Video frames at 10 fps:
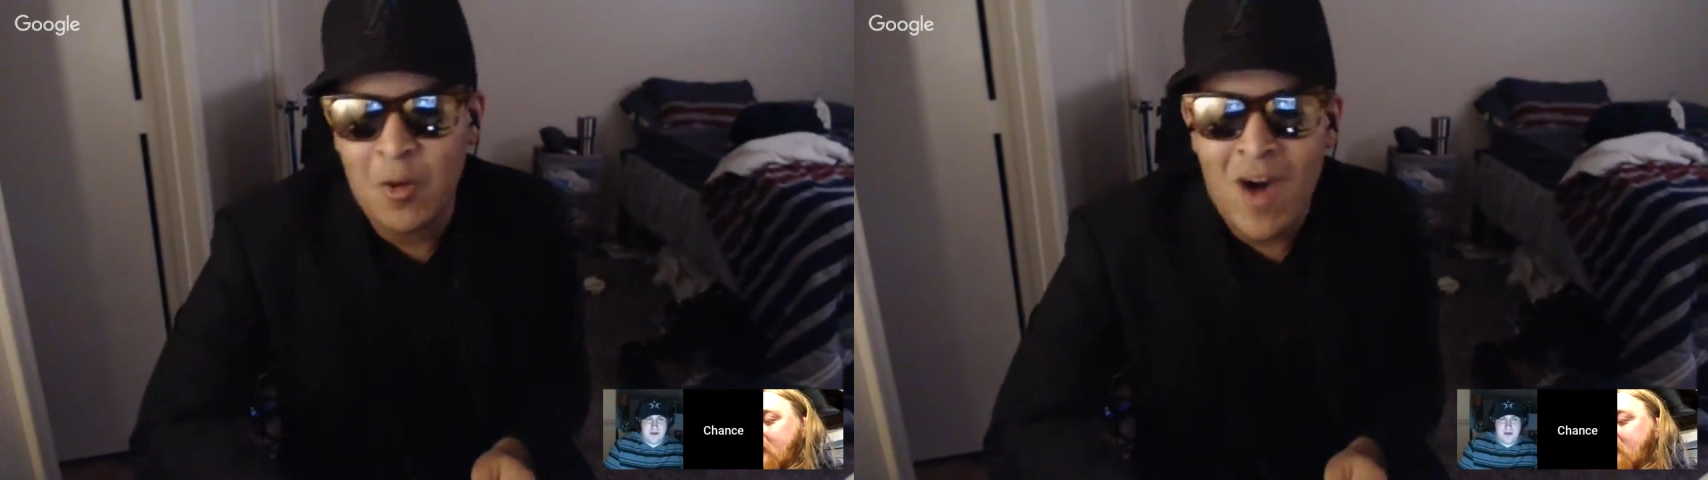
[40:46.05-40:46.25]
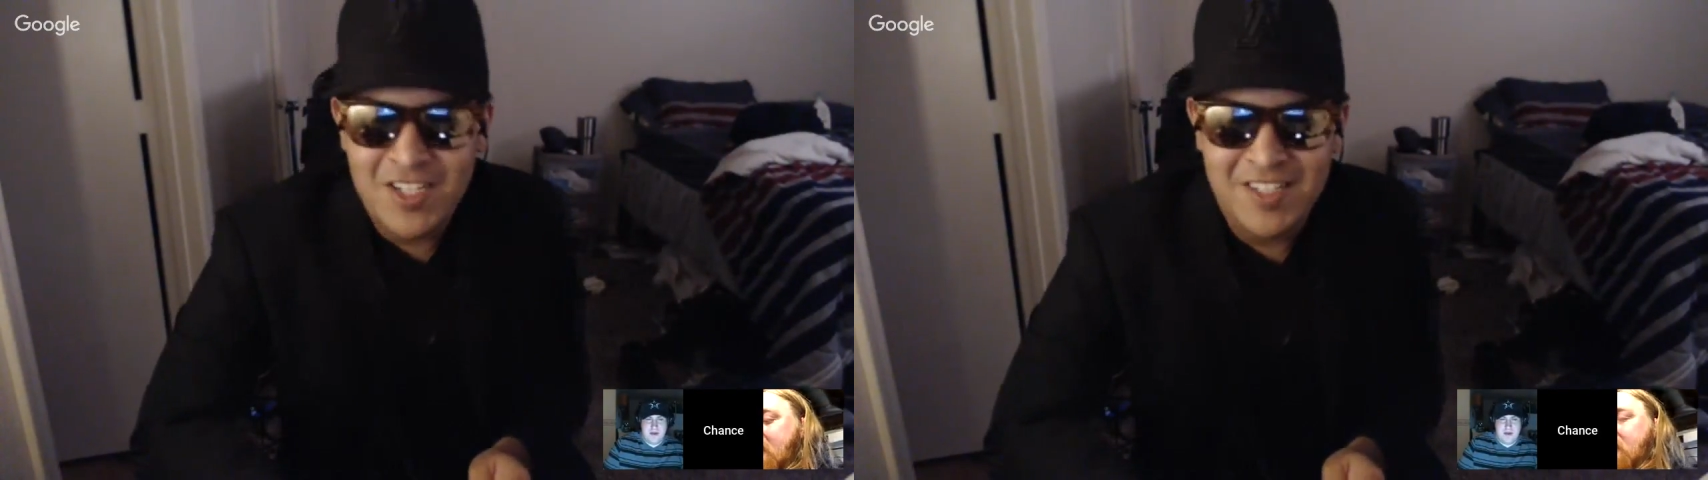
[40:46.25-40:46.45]

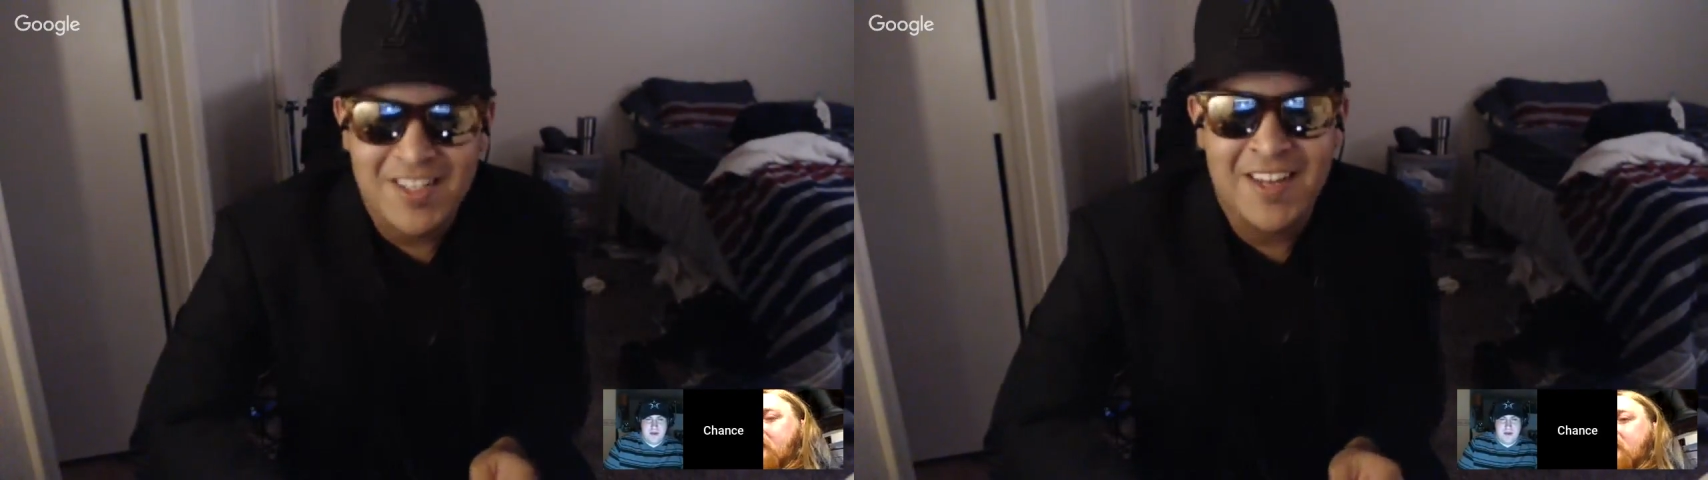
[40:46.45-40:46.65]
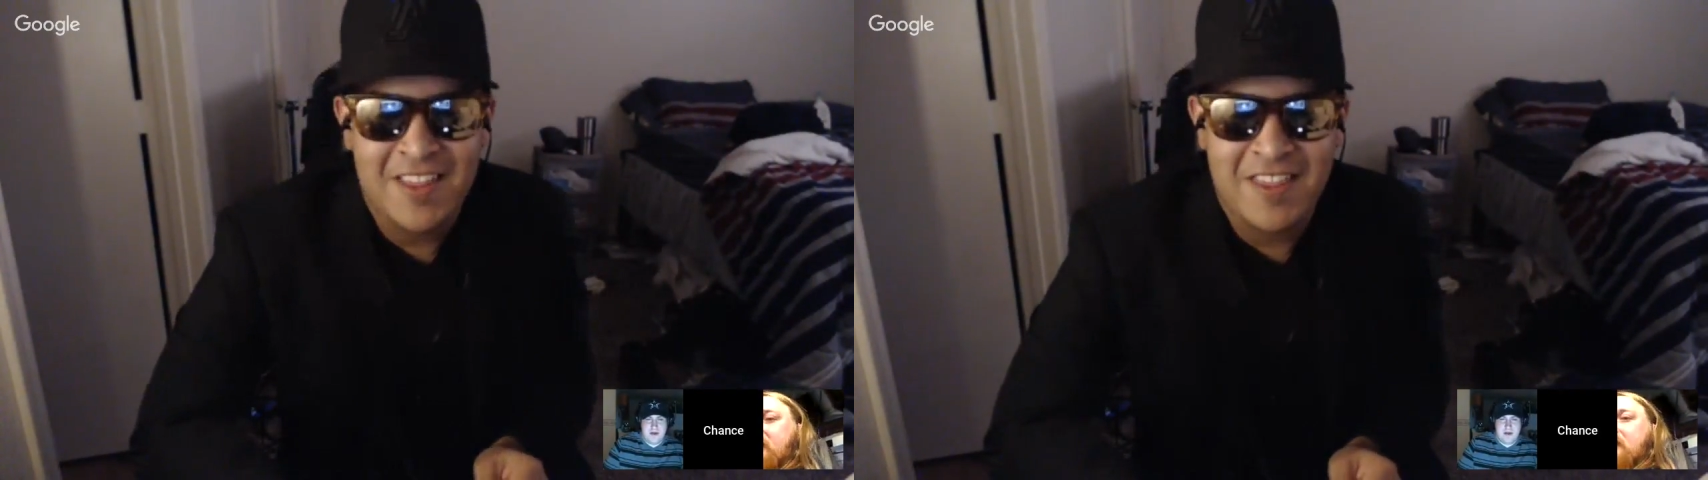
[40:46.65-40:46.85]
to go watch
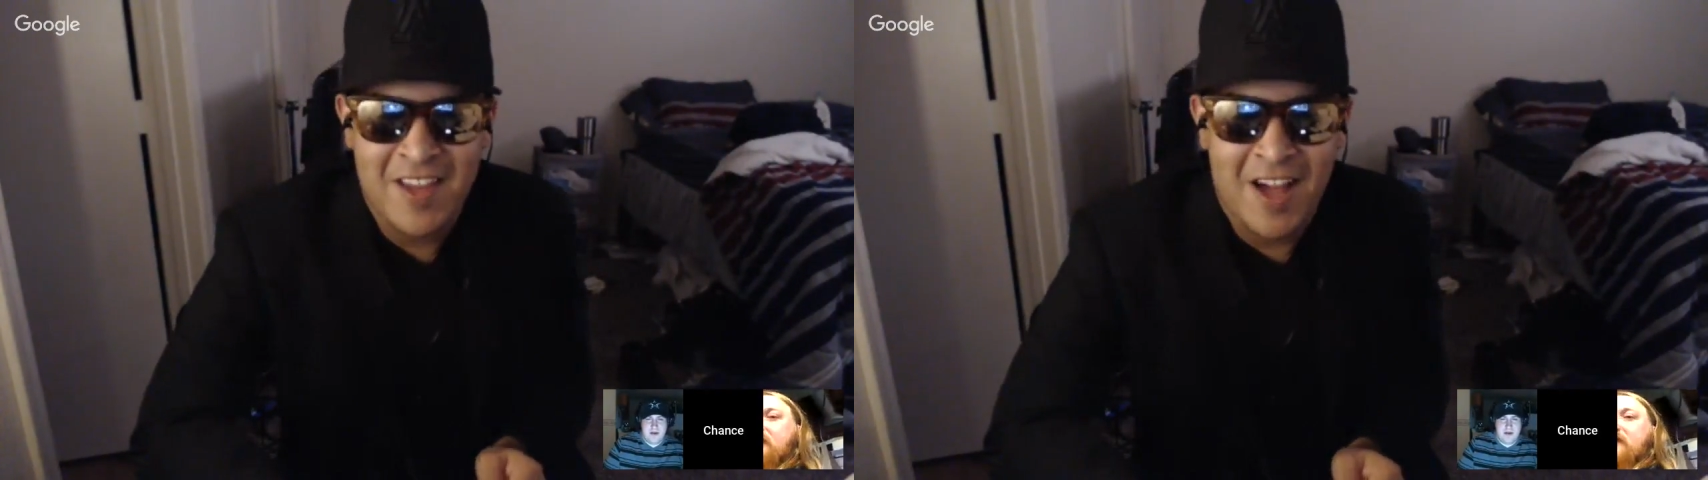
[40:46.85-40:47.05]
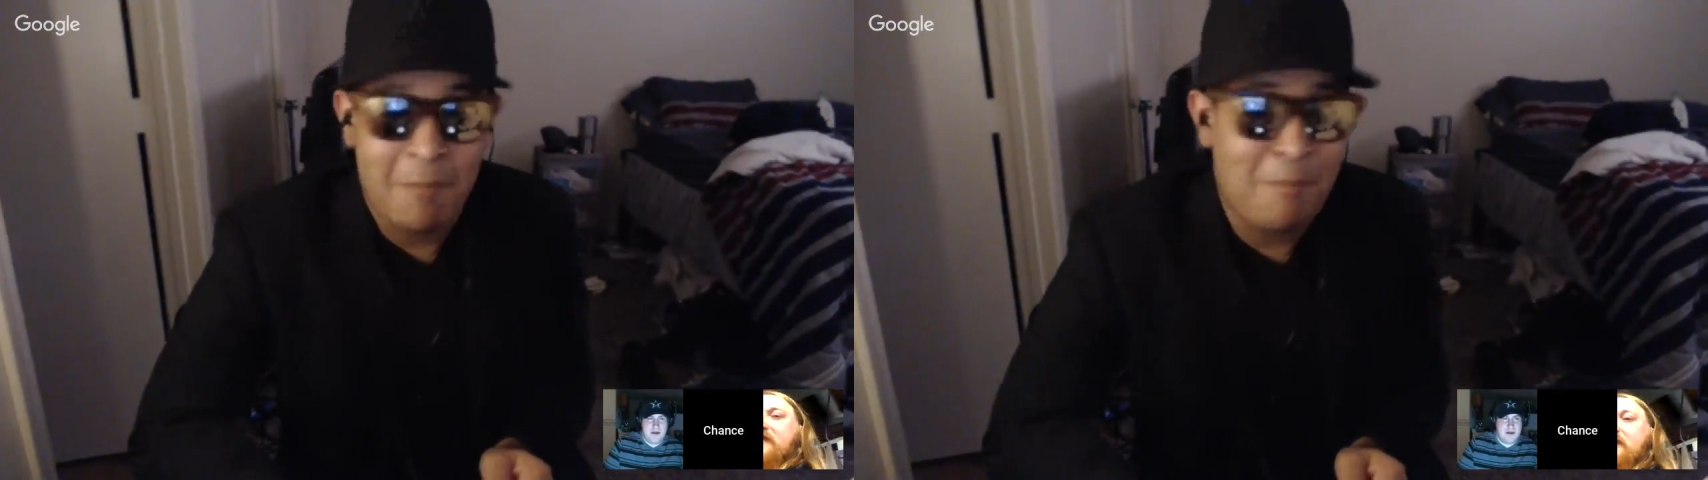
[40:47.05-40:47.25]
it in
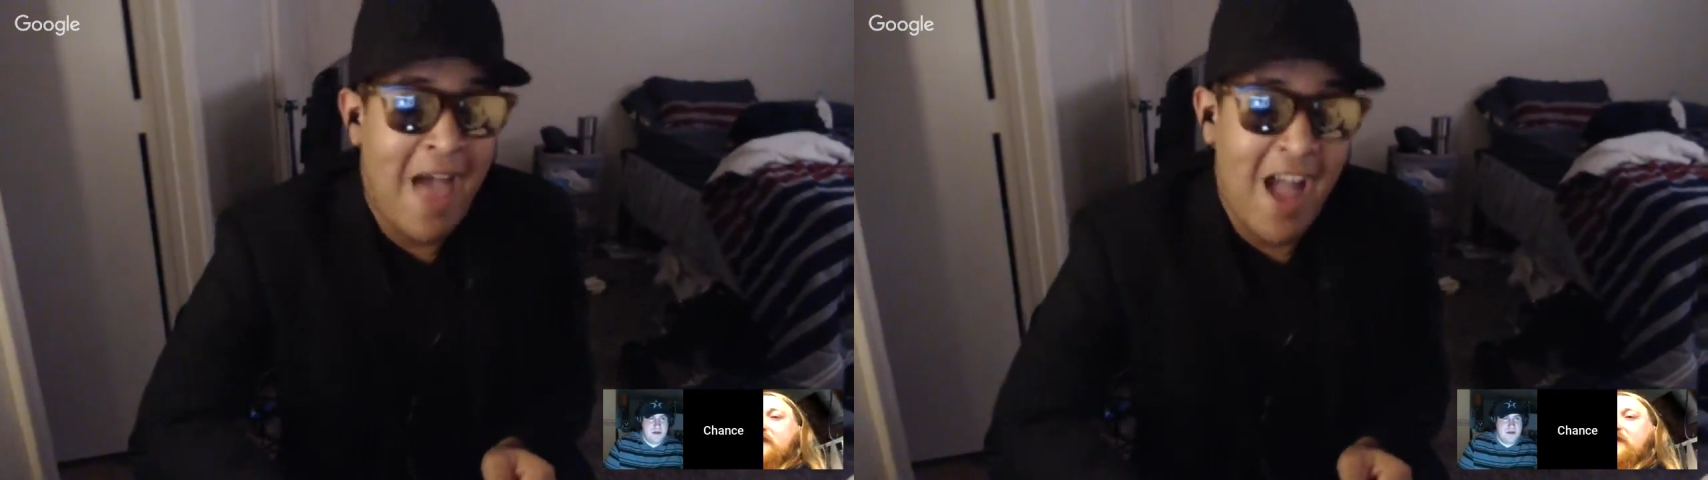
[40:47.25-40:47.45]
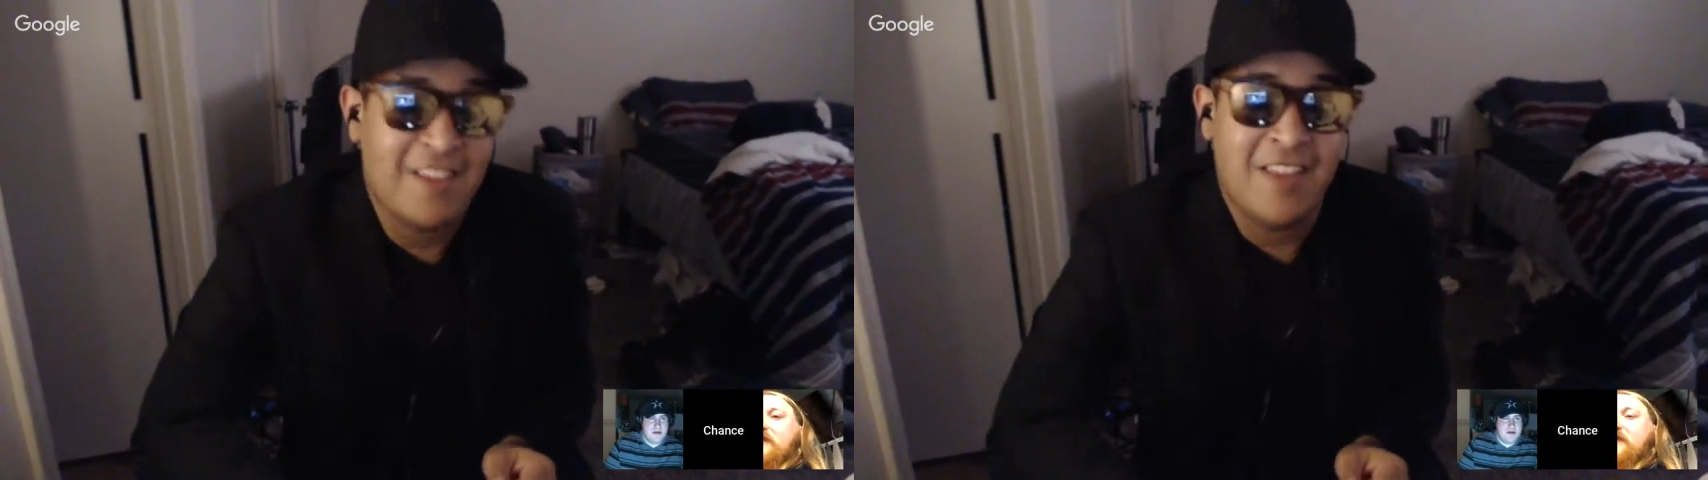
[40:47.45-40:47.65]
a
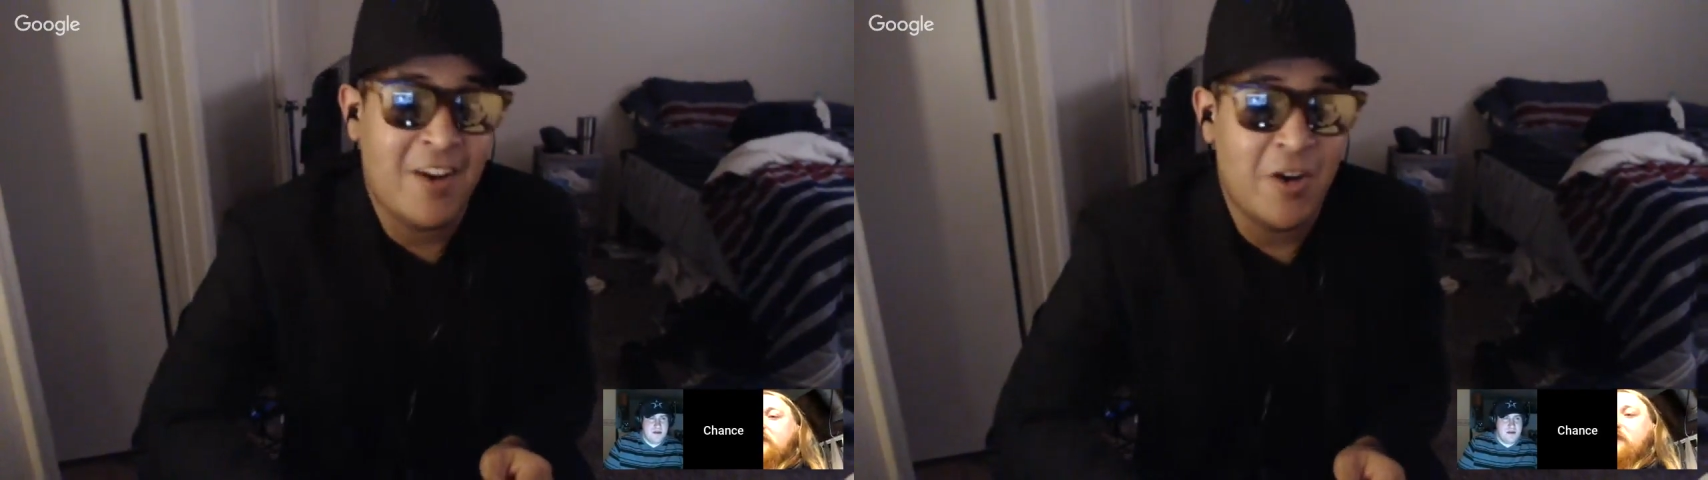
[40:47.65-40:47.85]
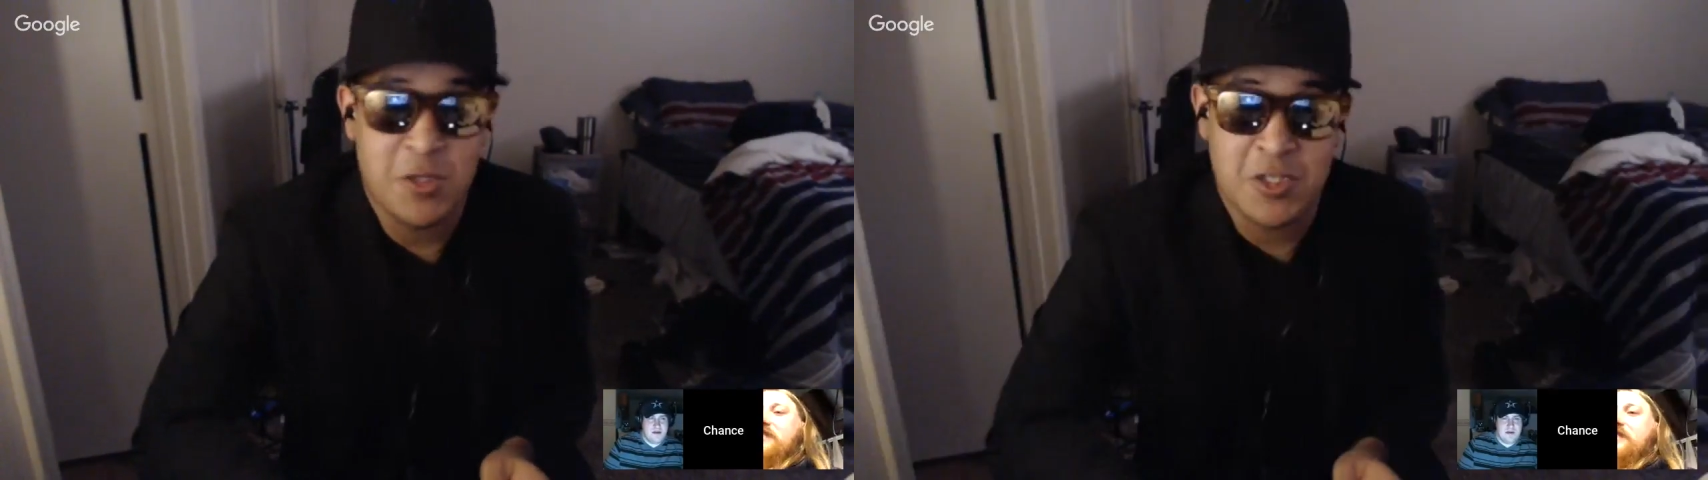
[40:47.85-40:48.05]
packed theater,